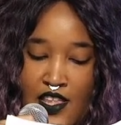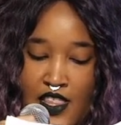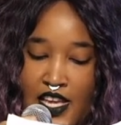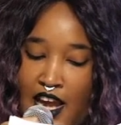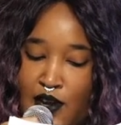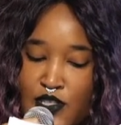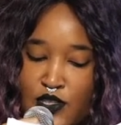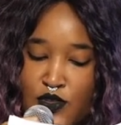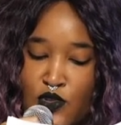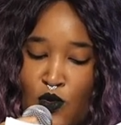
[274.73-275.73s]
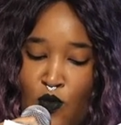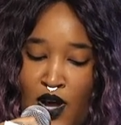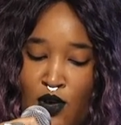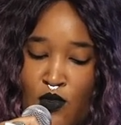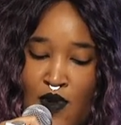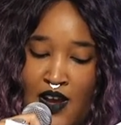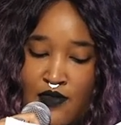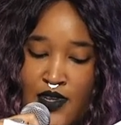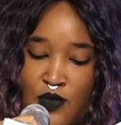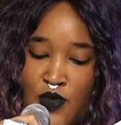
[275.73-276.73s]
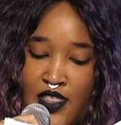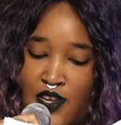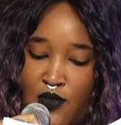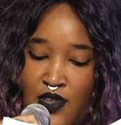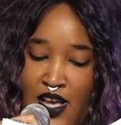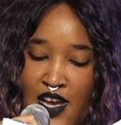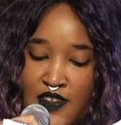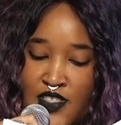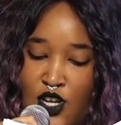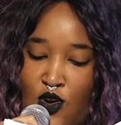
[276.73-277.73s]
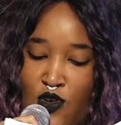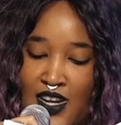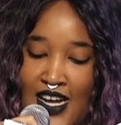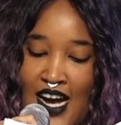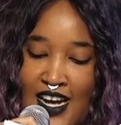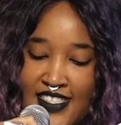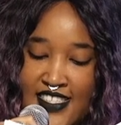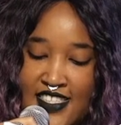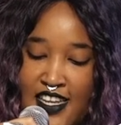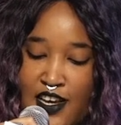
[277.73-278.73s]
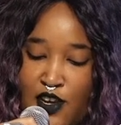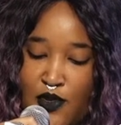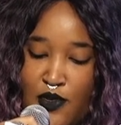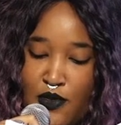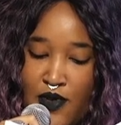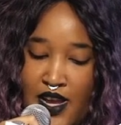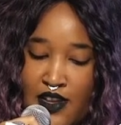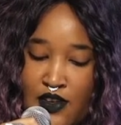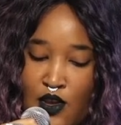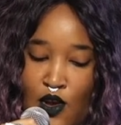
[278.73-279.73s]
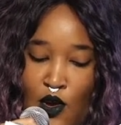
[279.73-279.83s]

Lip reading: The characters are well-rounded with inner lives that aren't constantly under threat